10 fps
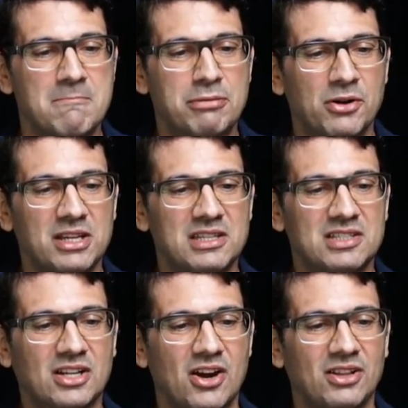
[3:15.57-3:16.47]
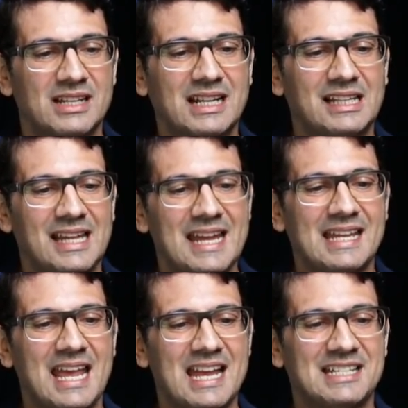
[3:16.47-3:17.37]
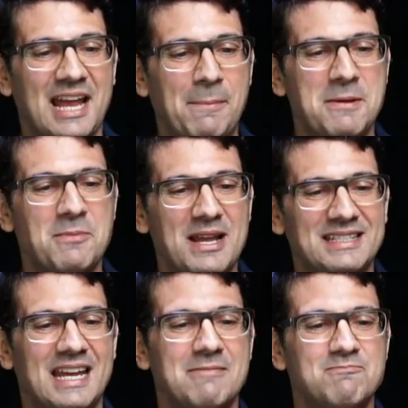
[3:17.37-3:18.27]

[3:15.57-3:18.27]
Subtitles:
Brody Scarlett, Clay Kent, happy Monday.